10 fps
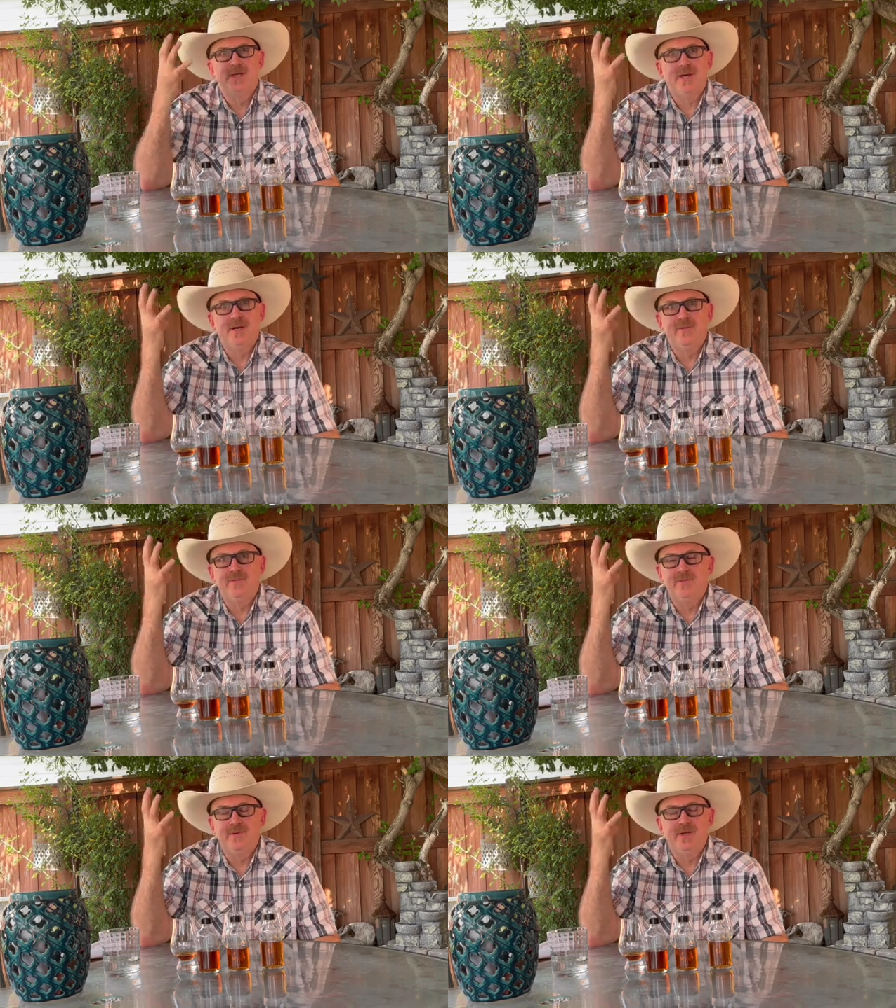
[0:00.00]
kind
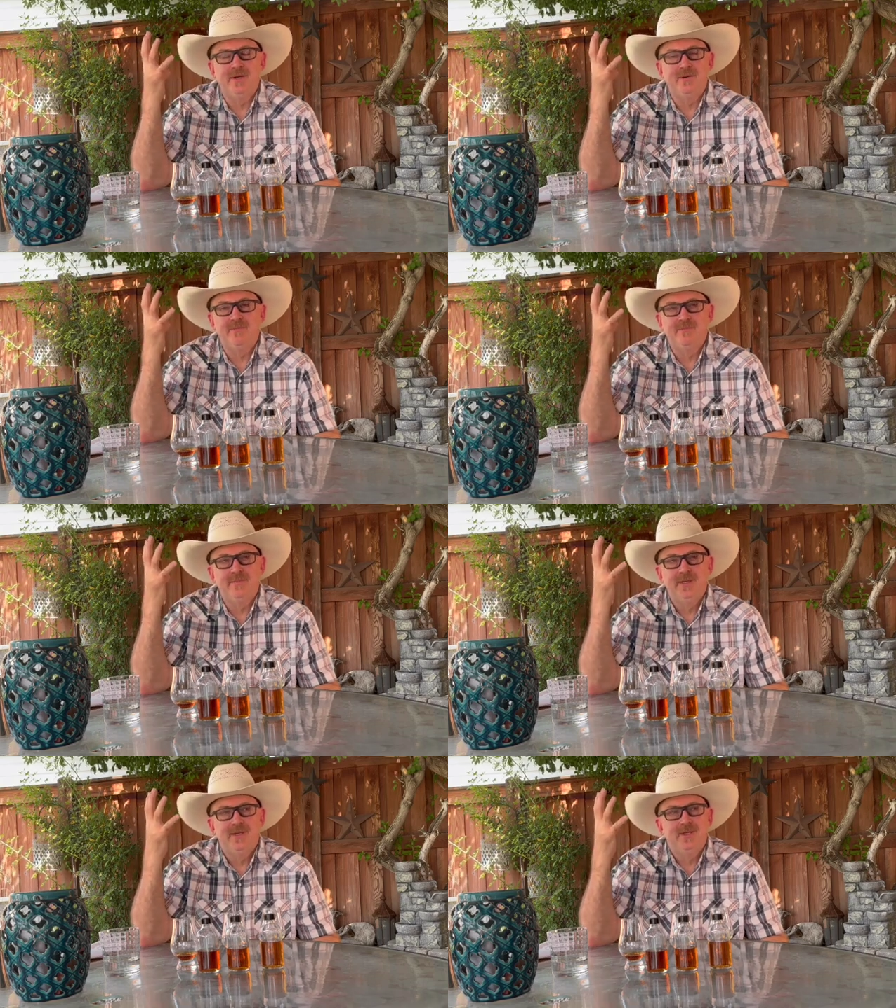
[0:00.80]
of
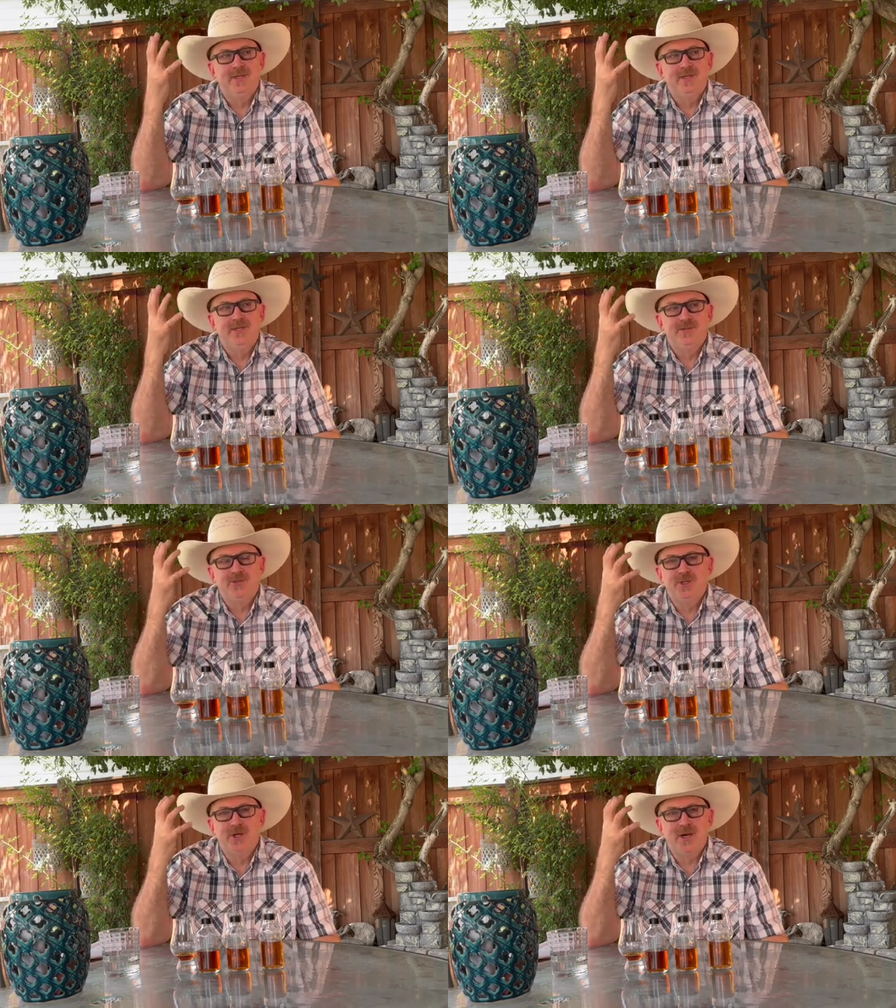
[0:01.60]

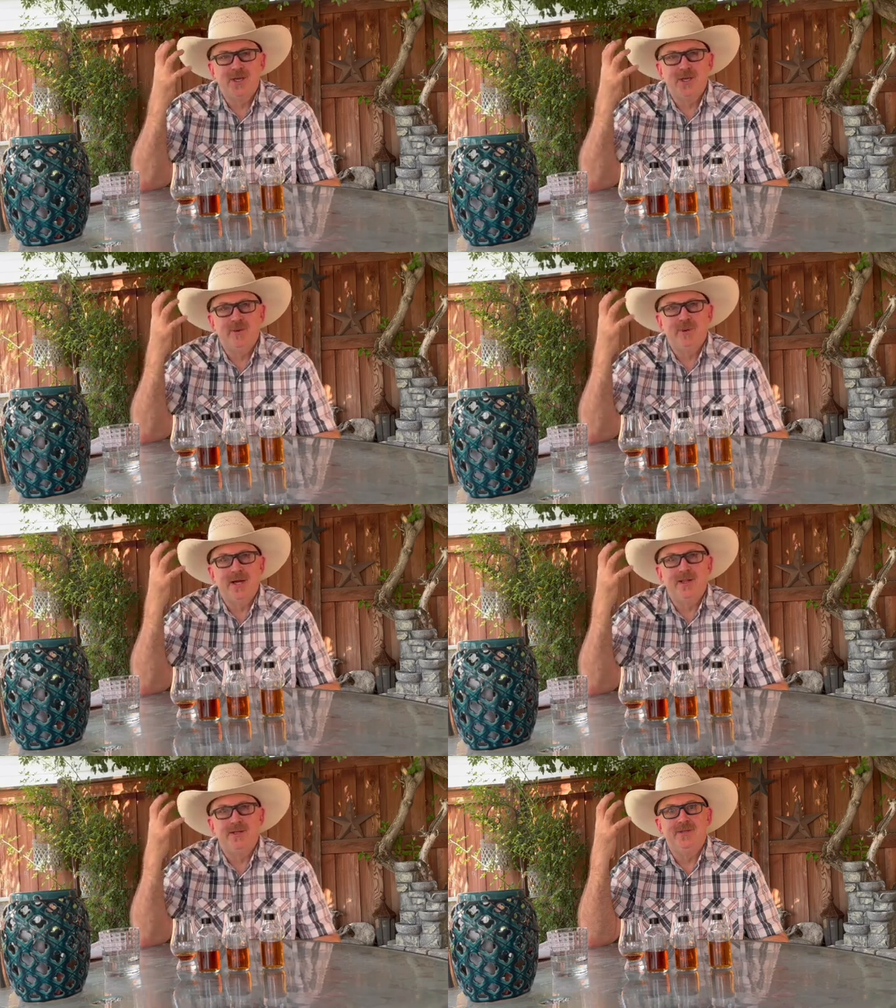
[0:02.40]
shocking your
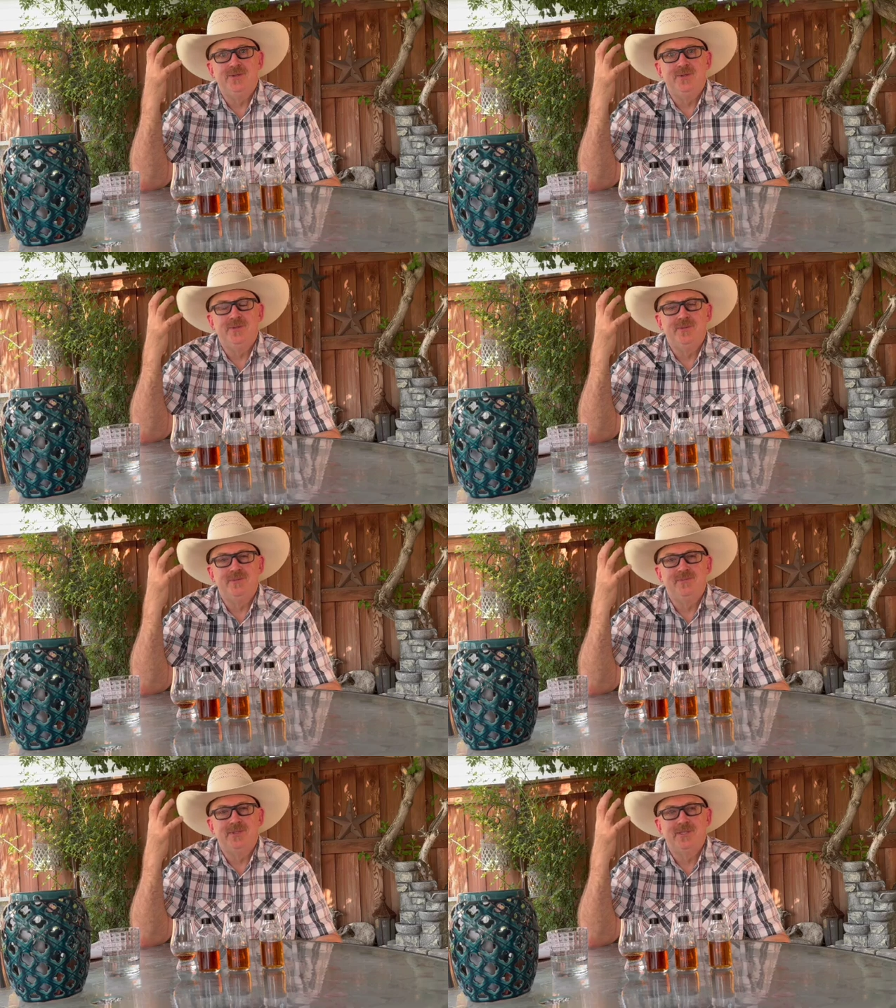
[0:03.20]
palate
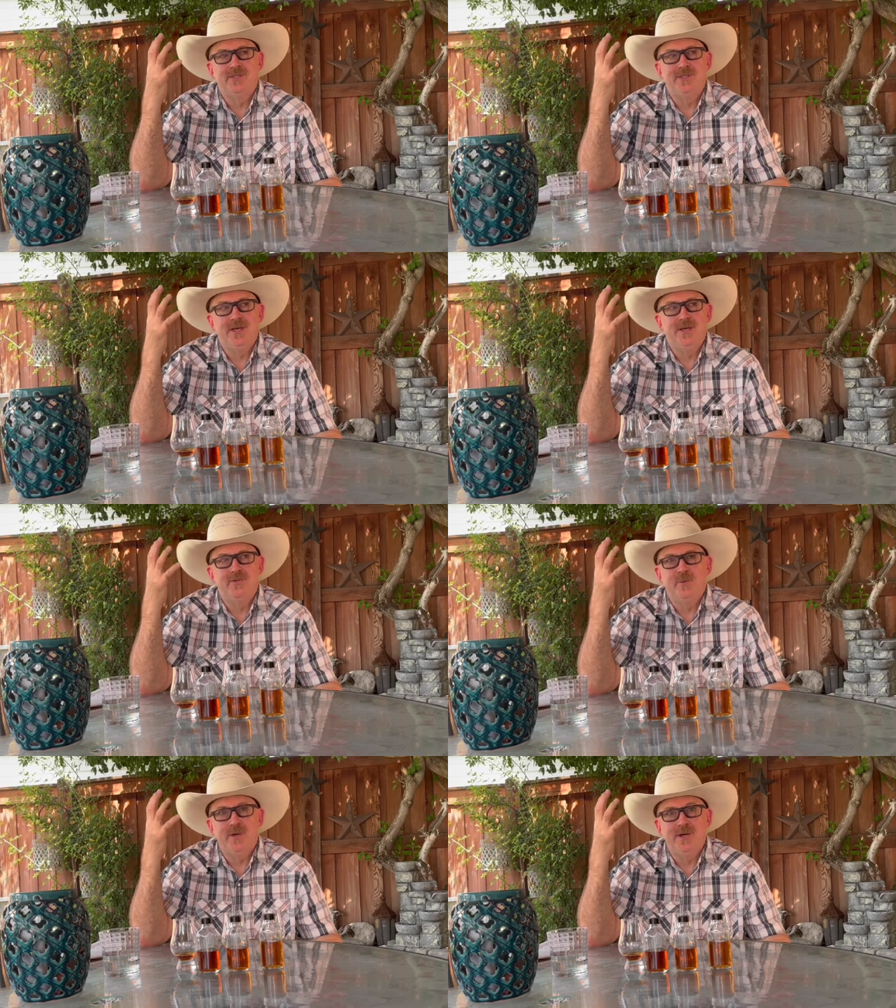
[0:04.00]
into a state
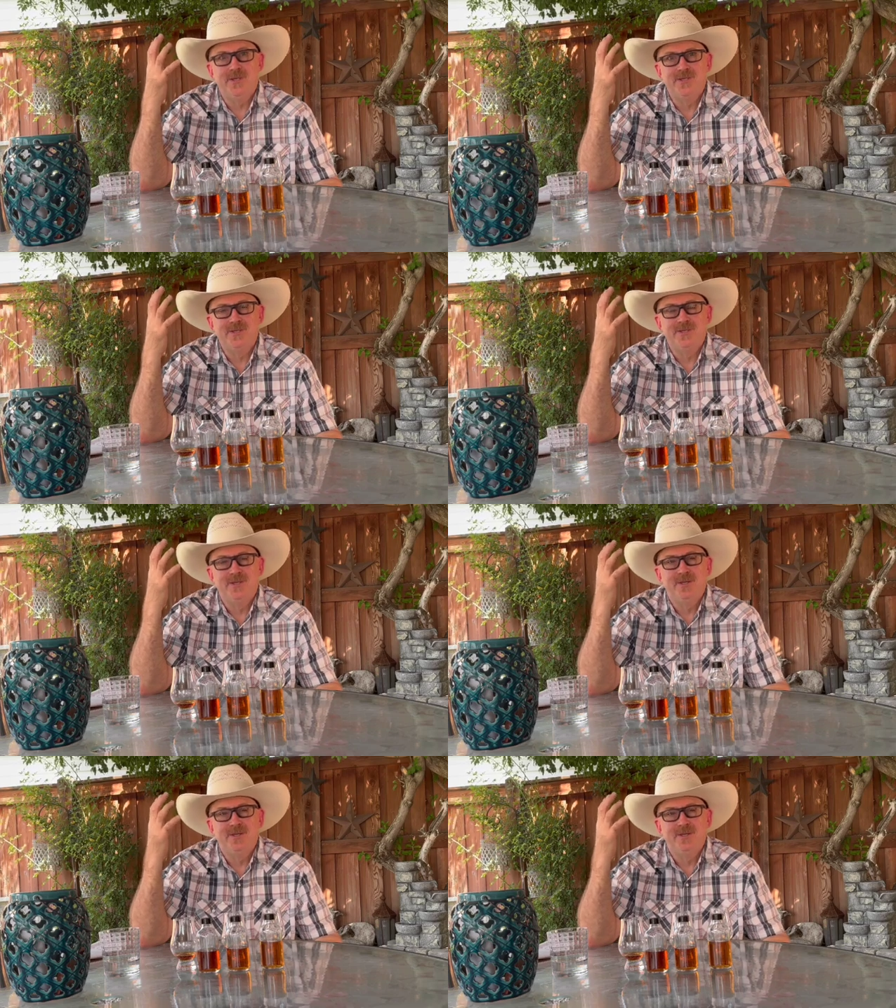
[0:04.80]
of awareness.